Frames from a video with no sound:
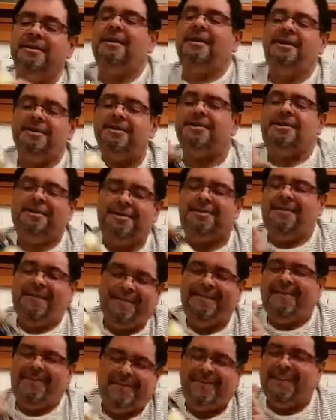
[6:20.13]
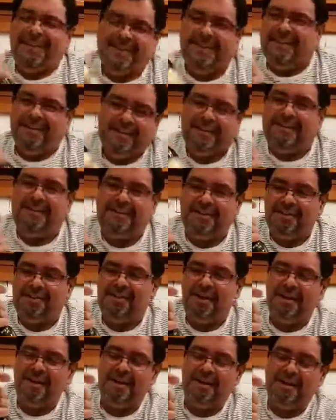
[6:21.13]
You just
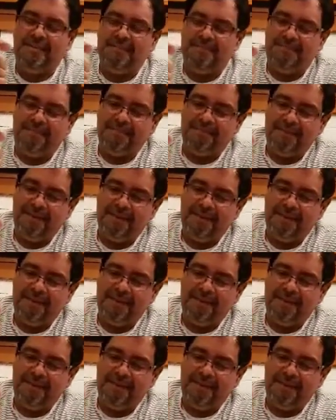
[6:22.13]
shake it up,